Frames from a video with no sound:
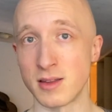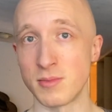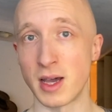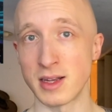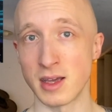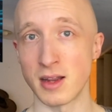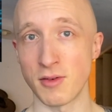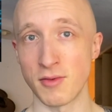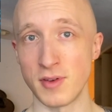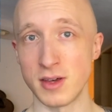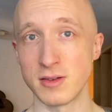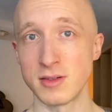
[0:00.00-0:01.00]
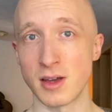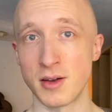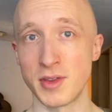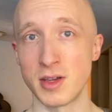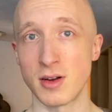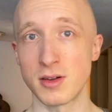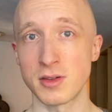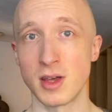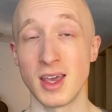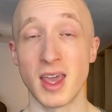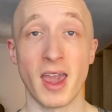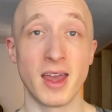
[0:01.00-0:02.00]
the magnetic field of the Earth
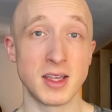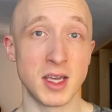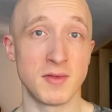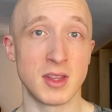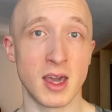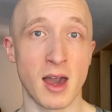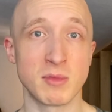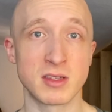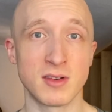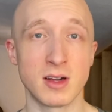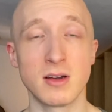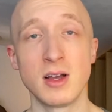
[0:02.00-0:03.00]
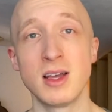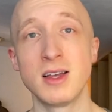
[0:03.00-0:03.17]
and even the atmosphere,